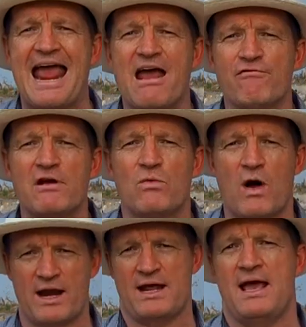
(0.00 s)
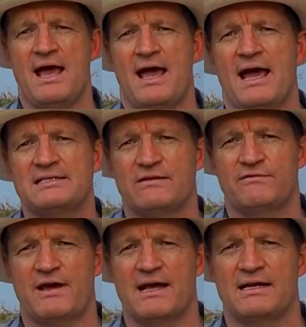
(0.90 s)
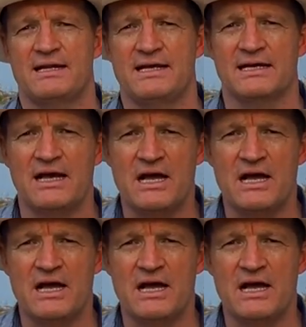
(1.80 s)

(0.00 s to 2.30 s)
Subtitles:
everyone has invaded here.